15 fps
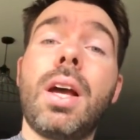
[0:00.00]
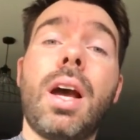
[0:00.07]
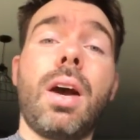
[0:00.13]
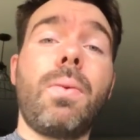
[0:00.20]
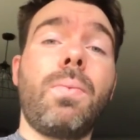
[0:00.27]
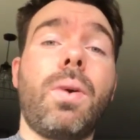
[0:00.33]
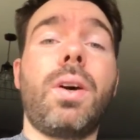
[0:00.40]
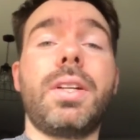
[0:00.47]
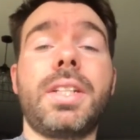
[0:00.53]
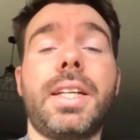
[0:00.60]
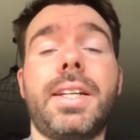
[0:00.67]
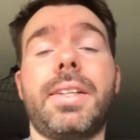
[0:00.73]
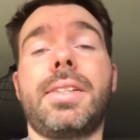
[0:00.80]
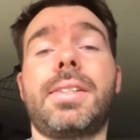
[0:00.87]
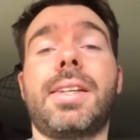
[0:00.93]
and what
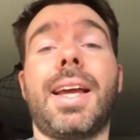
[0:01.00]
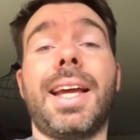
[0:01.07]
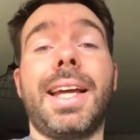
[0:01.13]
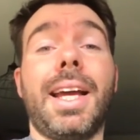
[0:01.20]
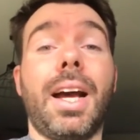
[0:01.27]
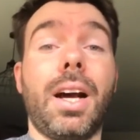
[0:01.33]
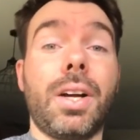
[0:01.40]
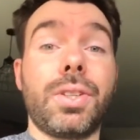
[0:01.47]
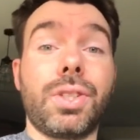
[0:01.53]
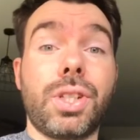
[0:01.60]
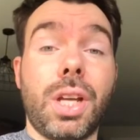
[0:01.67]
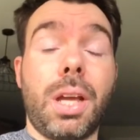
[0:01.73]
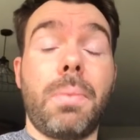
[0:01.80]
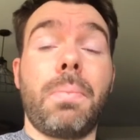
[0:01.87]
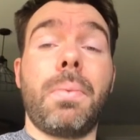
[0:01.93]
Adidas say are
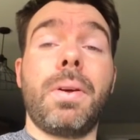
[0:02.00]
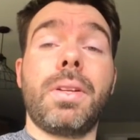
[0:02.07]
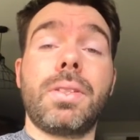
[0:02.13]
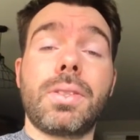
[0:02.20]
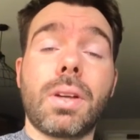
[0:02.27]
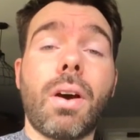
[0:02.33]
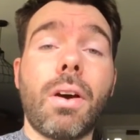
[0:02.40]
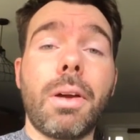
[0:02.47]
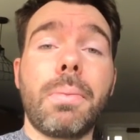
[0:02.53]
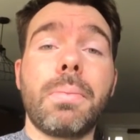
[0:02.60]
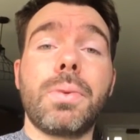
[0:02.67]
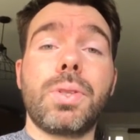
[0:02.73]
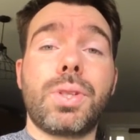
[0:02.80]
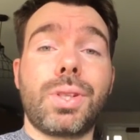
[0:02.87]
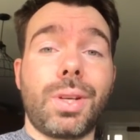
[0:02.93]
gym type
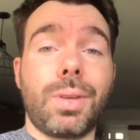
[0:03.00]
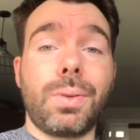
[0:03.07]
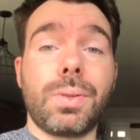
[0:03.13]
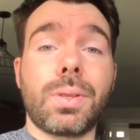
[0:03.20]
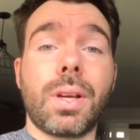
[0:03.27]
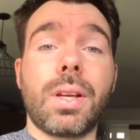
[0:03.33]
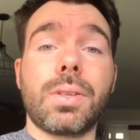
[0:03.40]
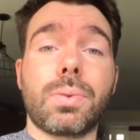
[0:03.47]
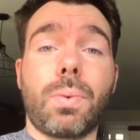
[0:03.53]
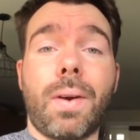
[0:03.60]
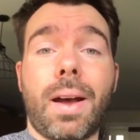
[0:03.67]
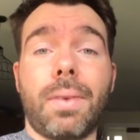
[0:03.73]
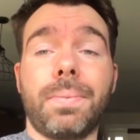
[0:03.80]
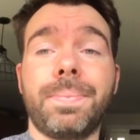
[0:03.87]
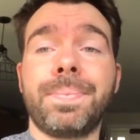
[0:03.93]
shoes as well.